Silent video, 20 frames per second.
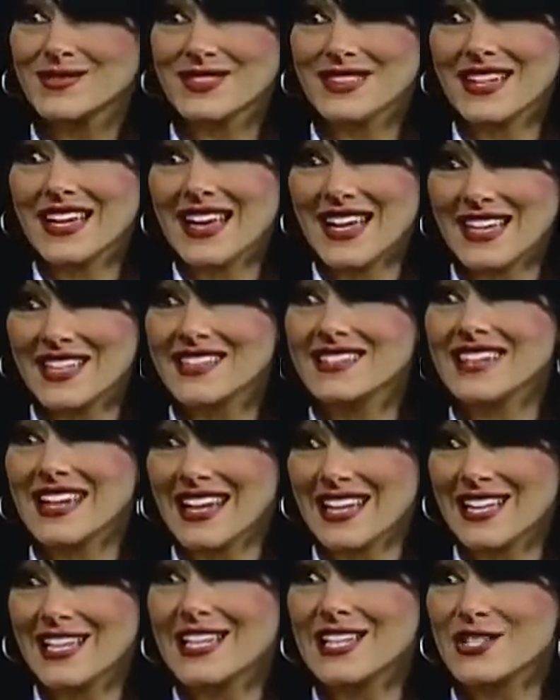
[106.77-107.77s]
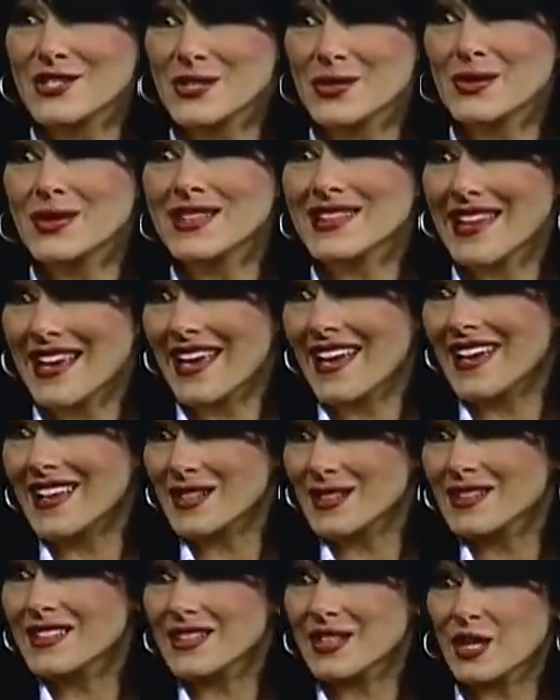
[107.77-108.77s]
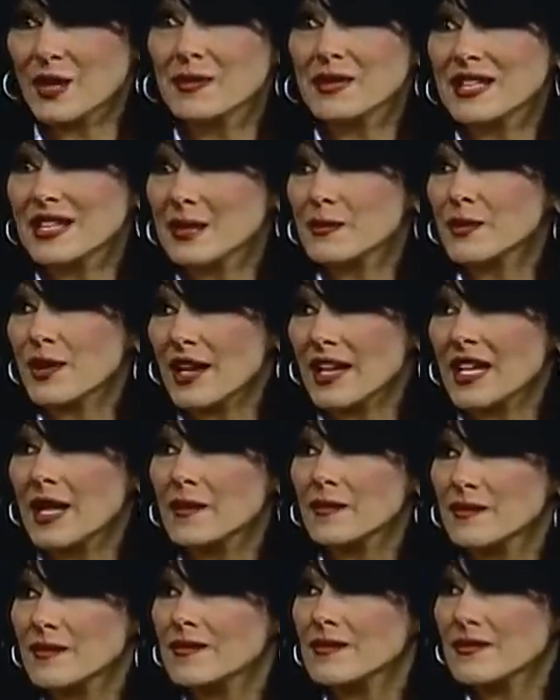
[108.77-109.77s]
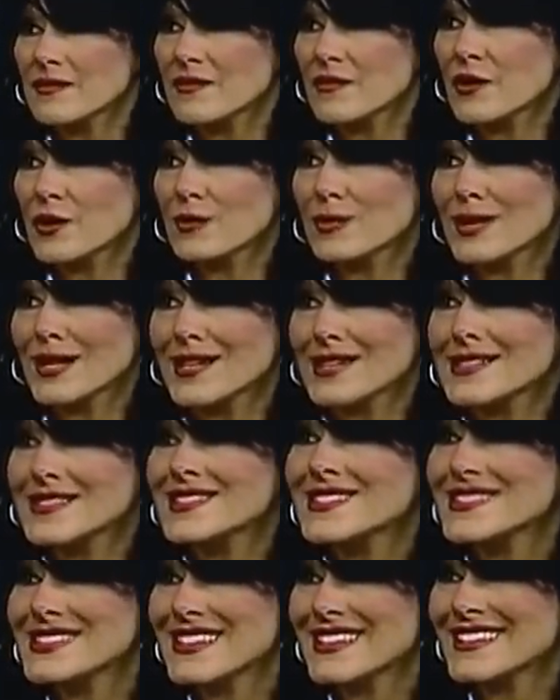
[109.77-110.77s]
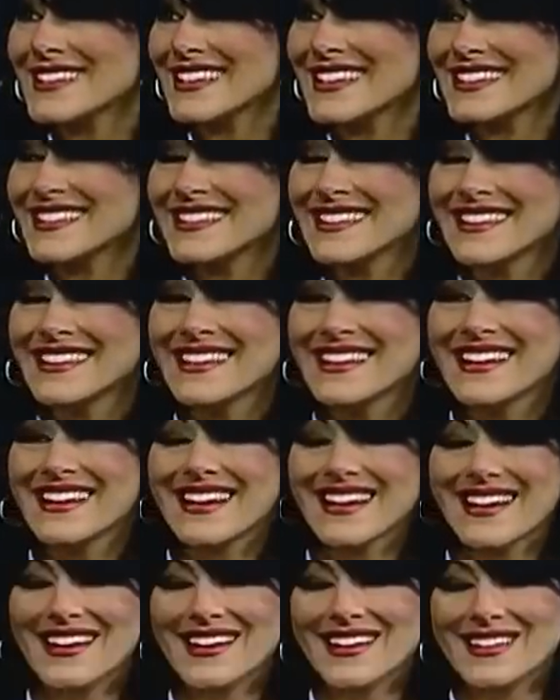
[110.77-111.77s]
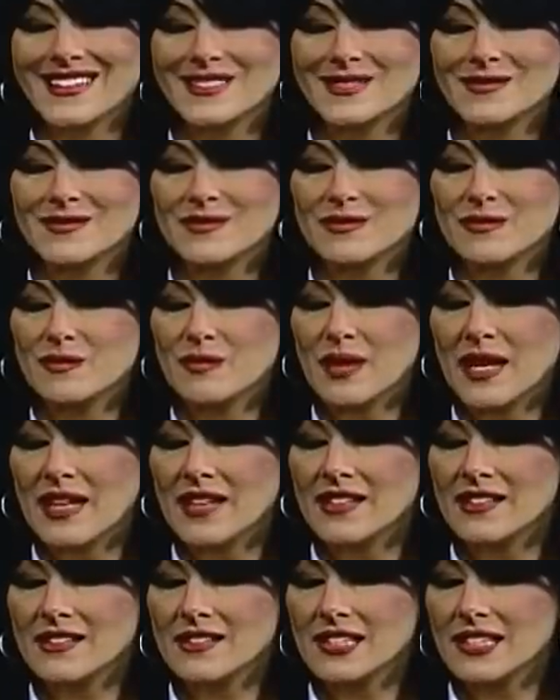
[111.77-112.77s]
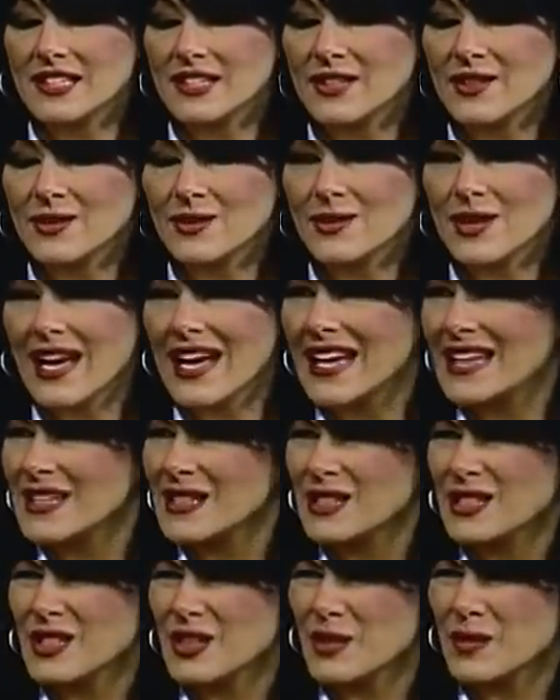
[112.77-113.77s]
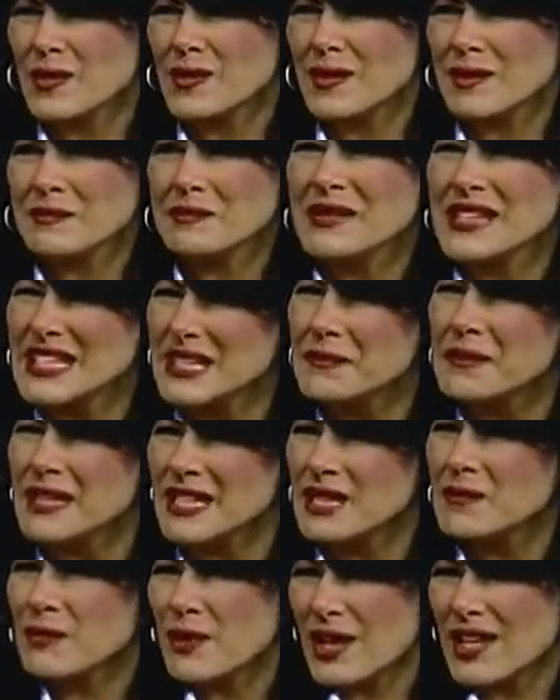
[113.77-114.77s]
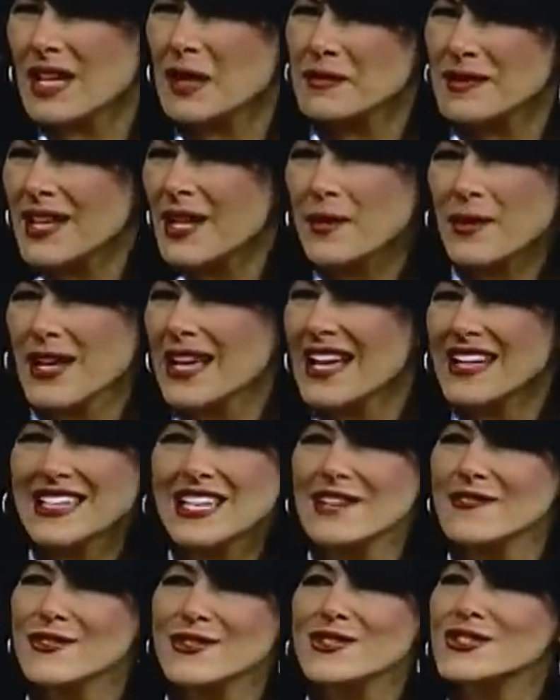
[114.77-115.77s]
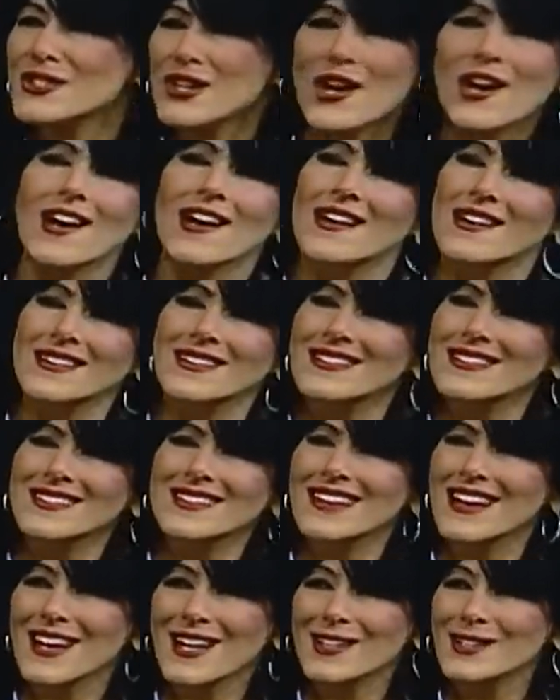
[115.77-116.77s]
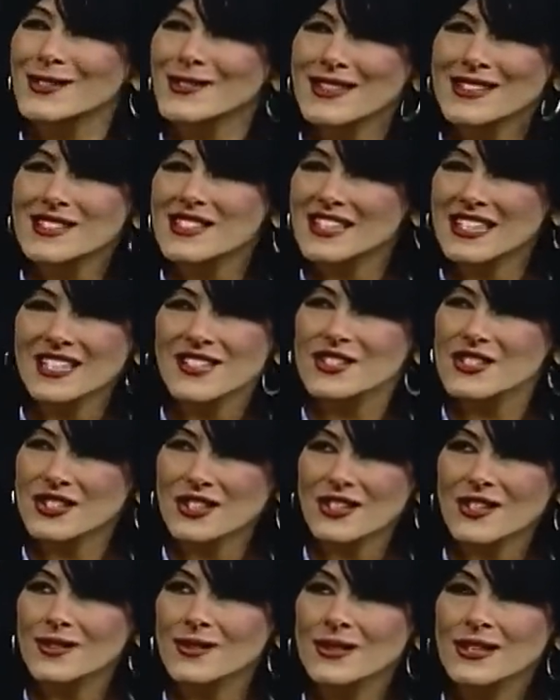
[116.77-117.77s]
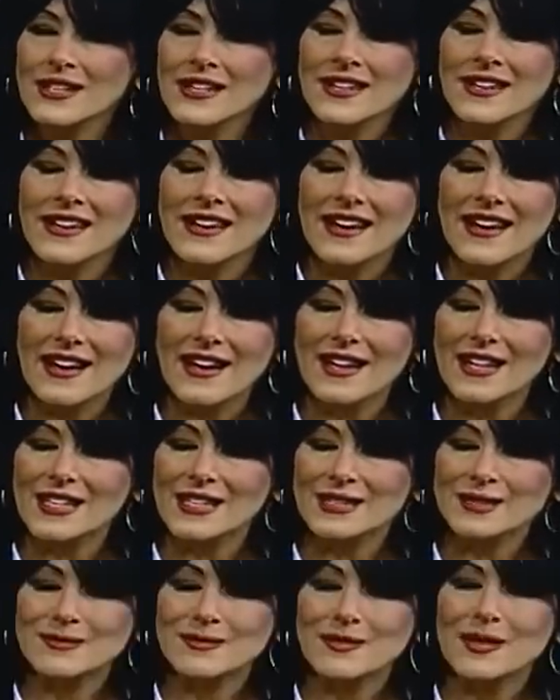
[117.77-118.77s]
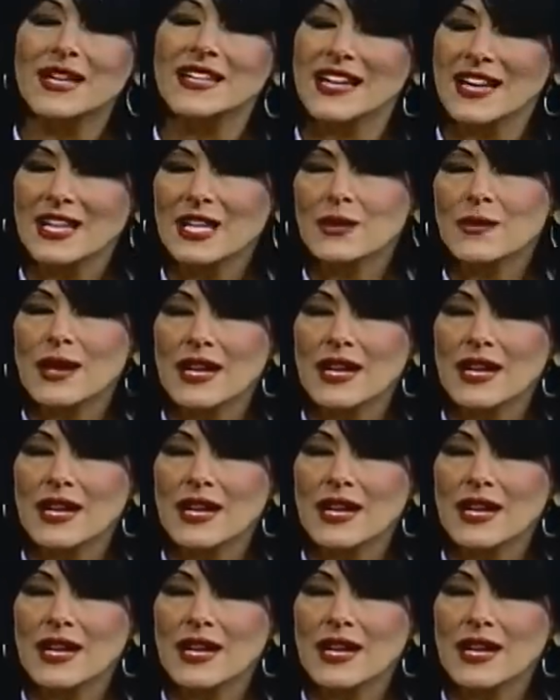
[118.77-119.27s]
had an issue with that, being brought up full-blooded Sicilian. But me being brought up that way, I never saw color as an issue. But anyway,